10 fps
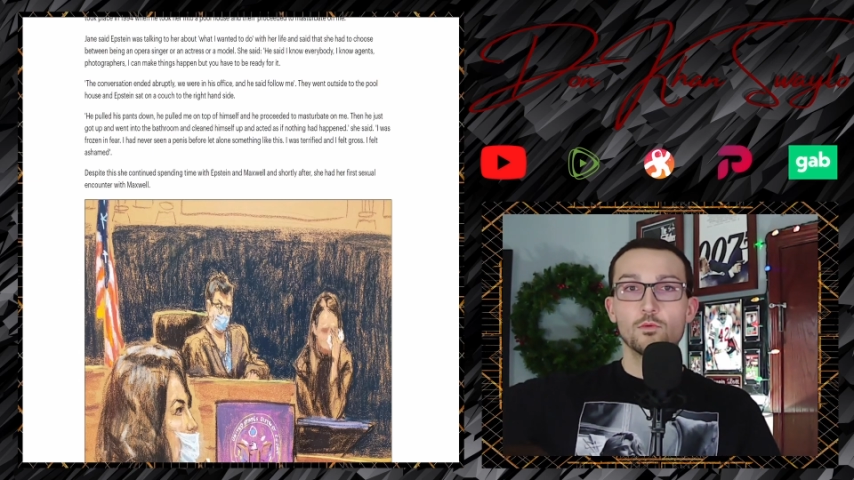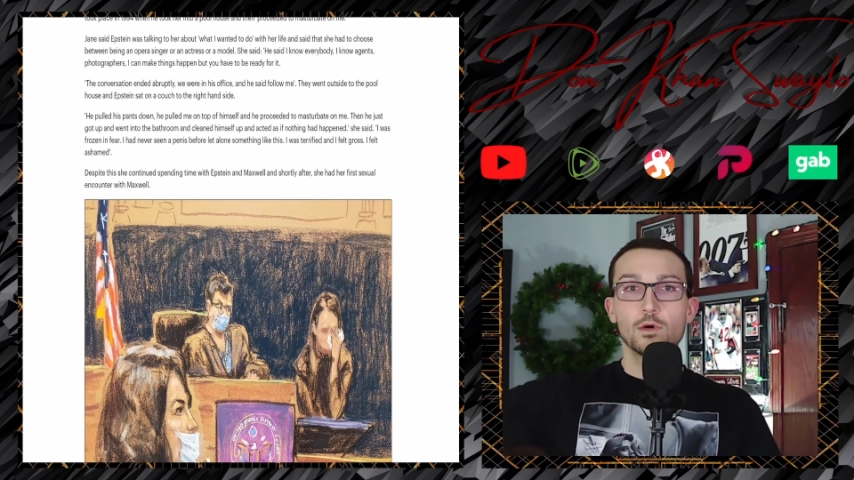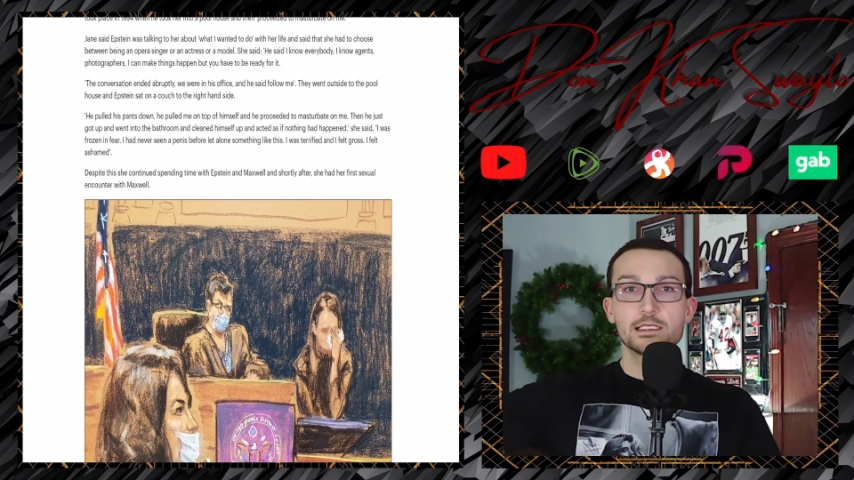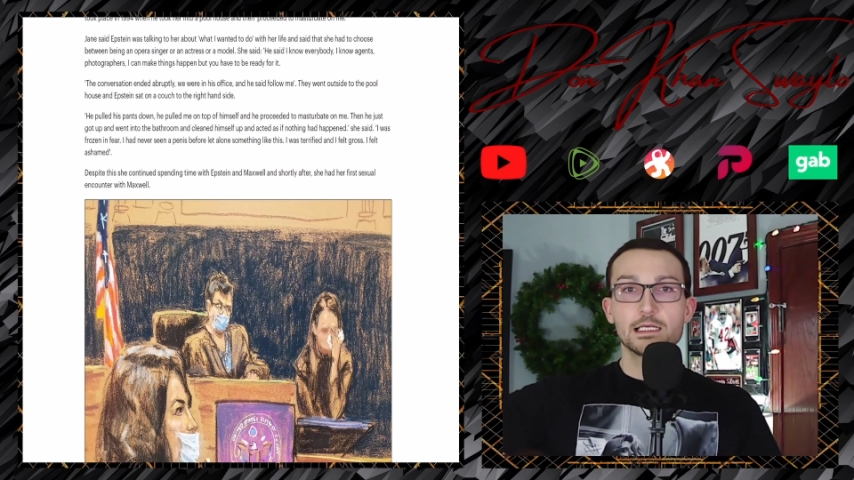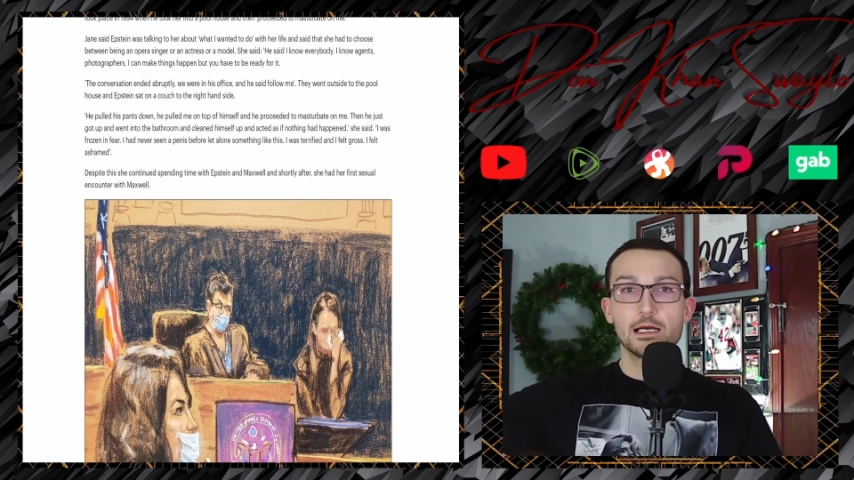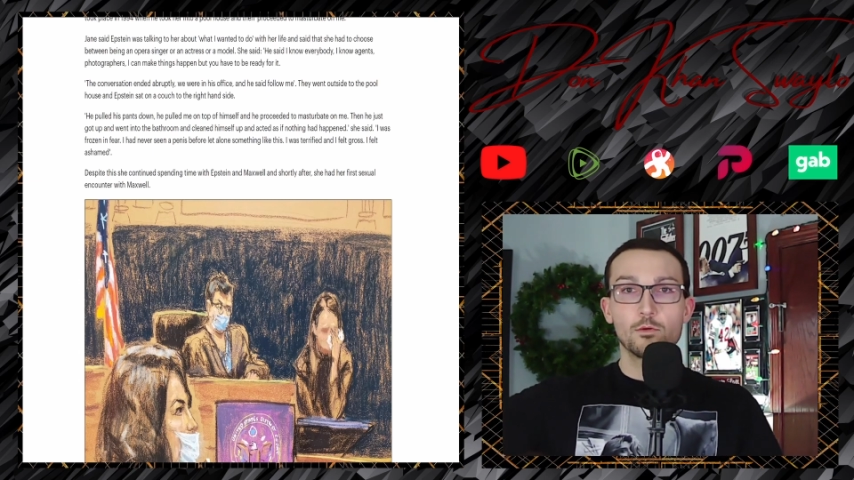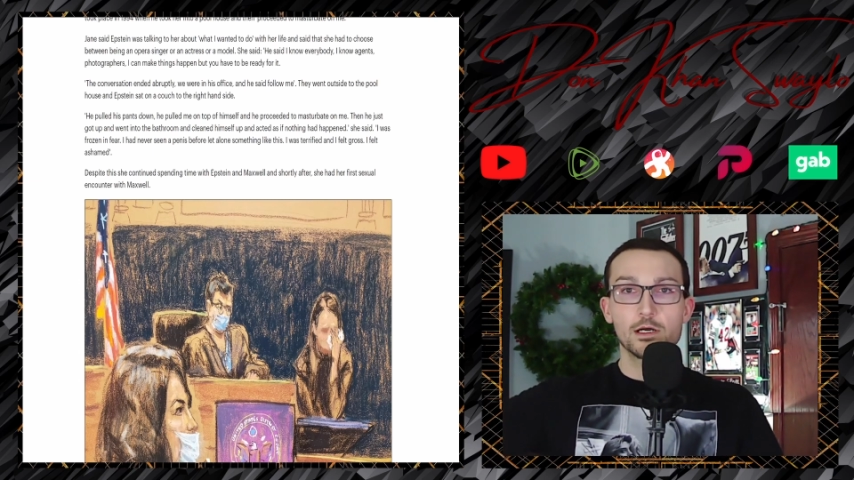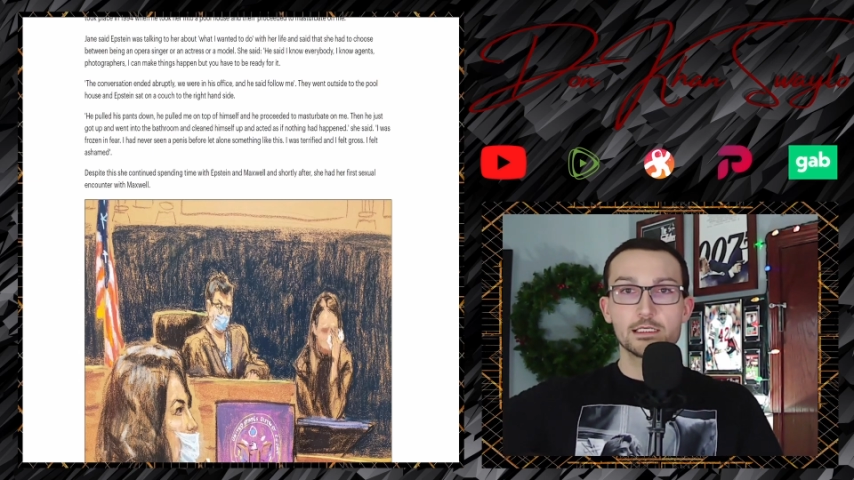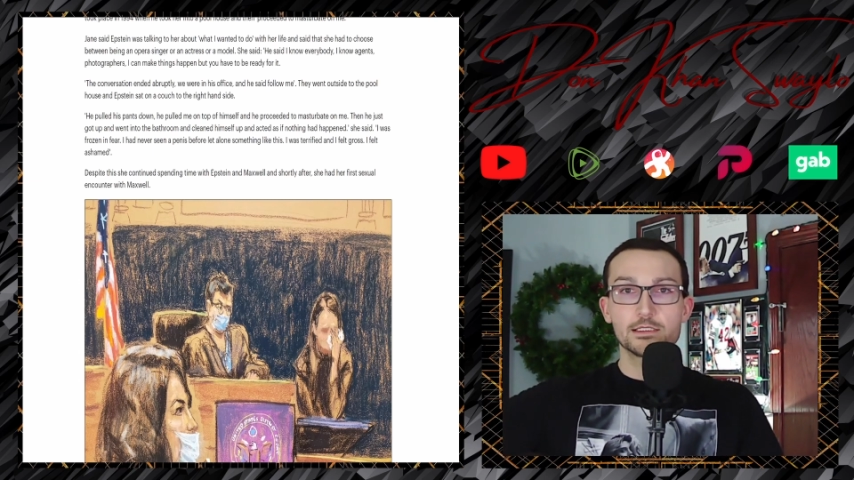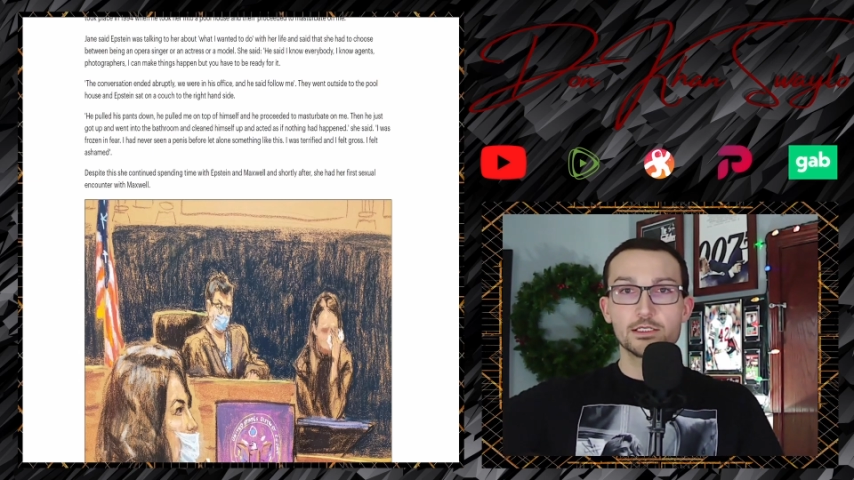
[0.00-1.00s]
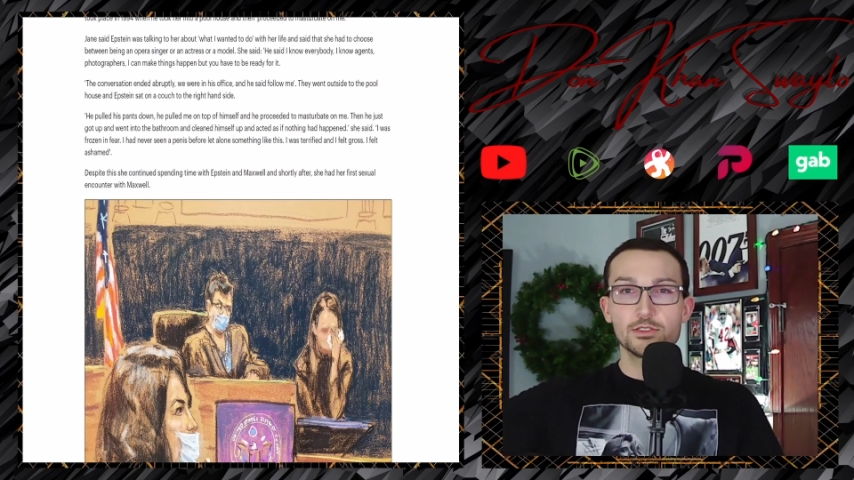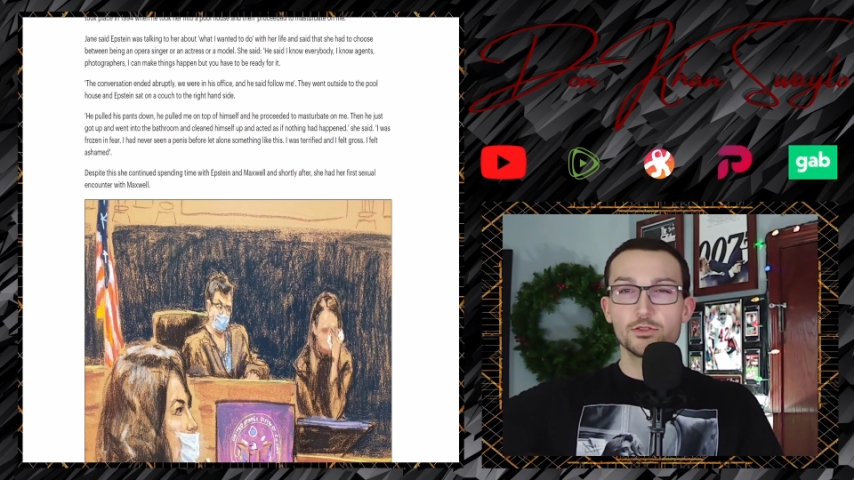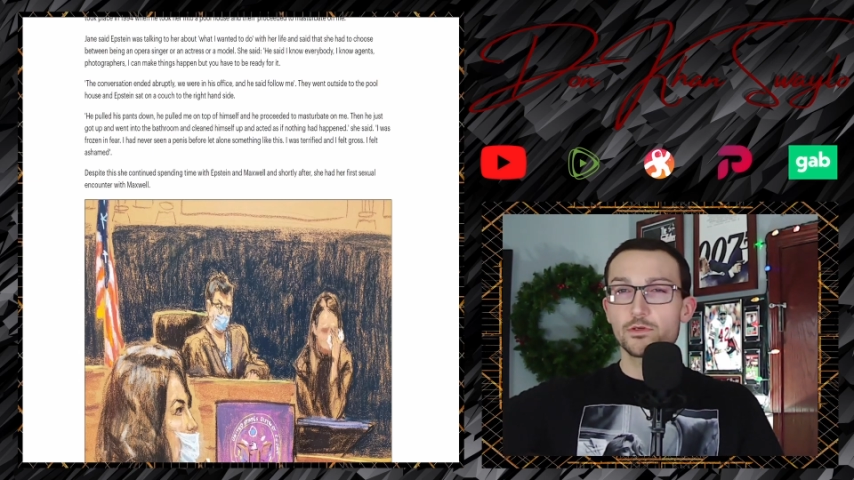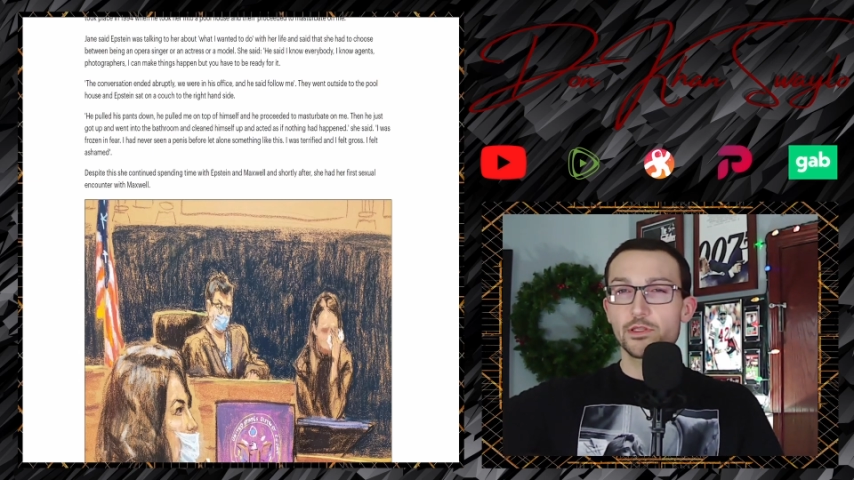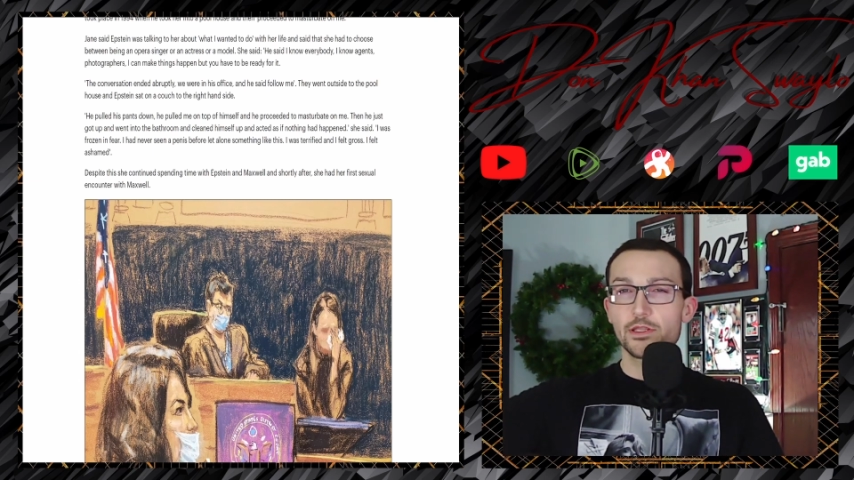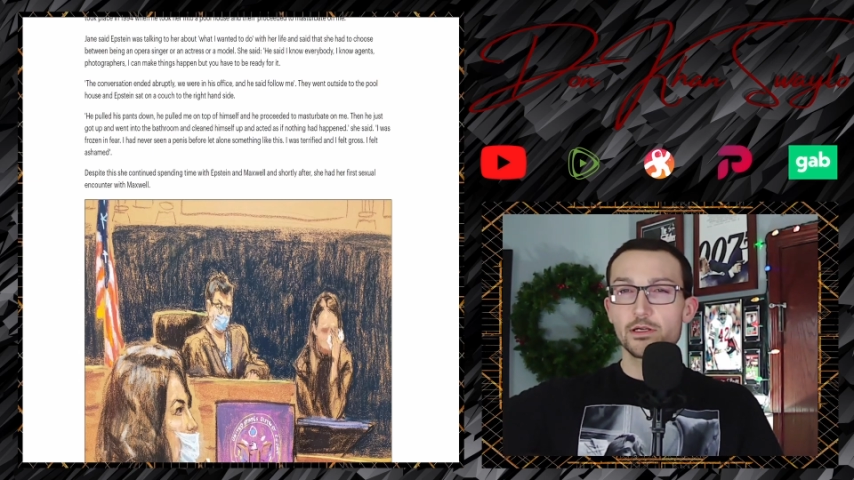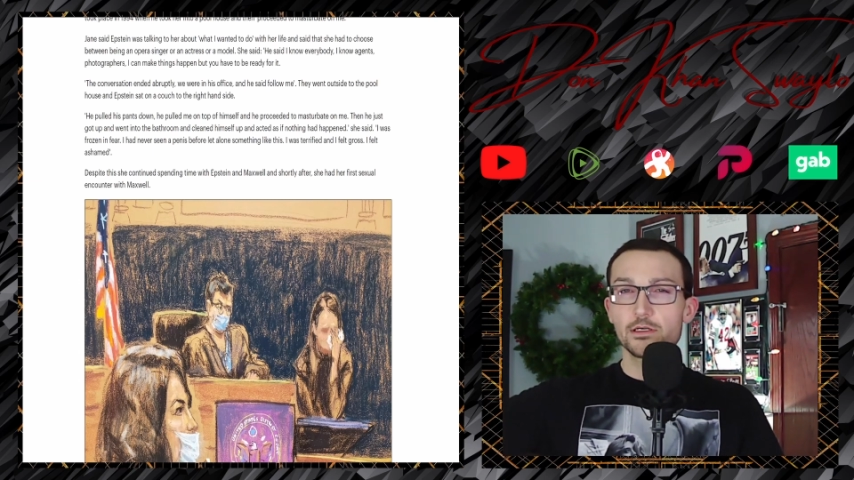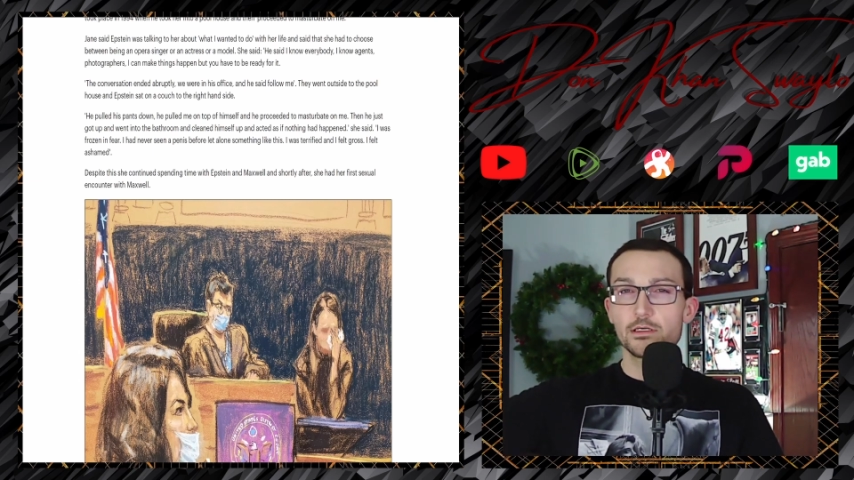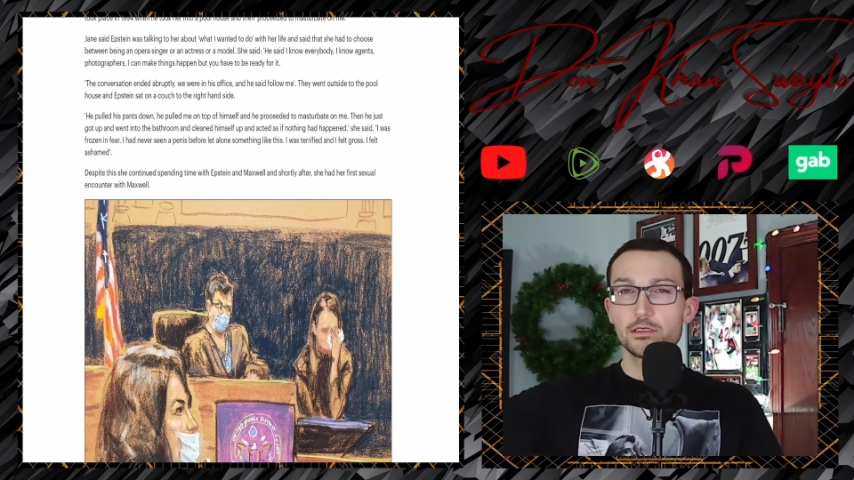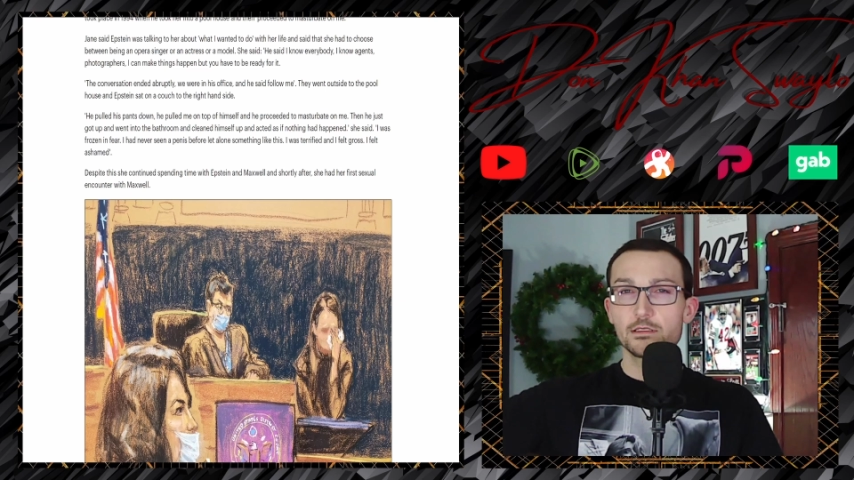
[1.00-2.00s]
what I wanted to do with
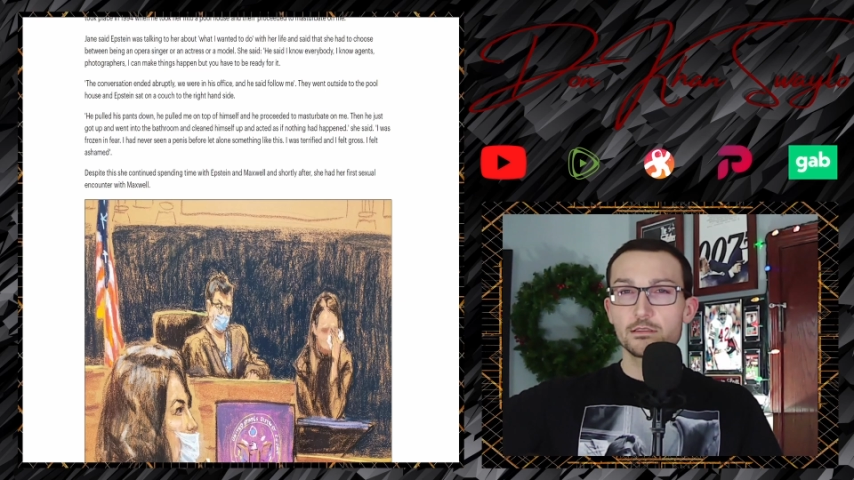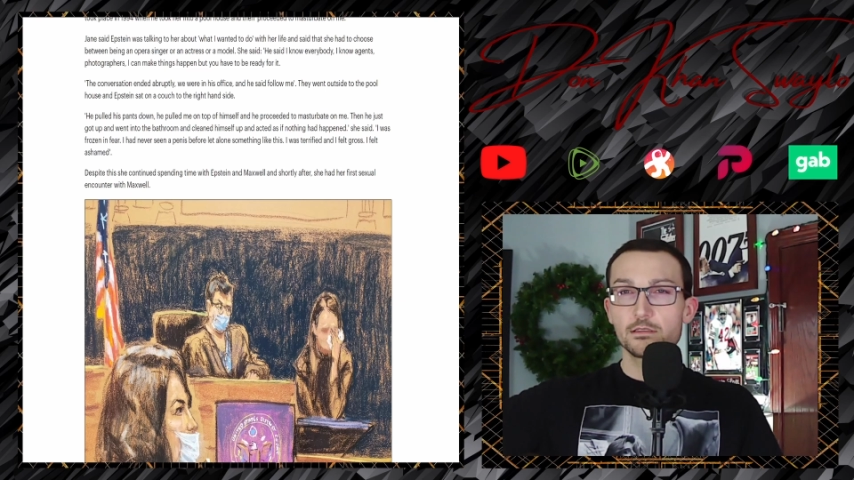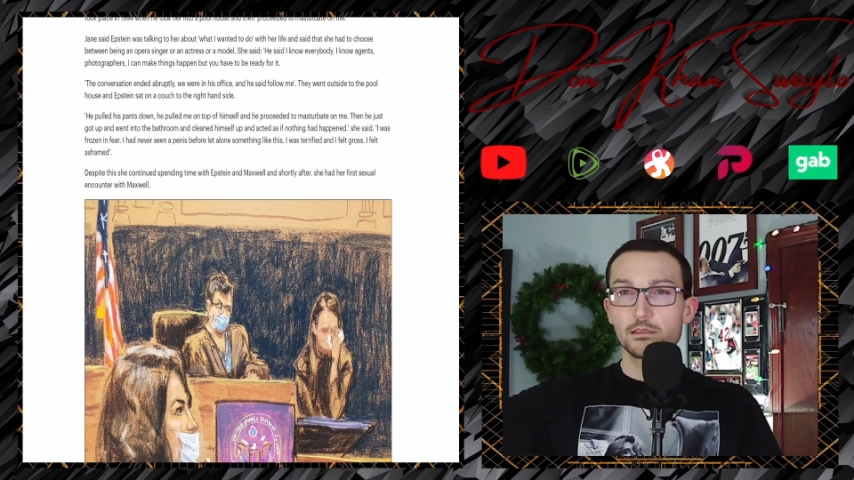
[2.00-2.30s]
her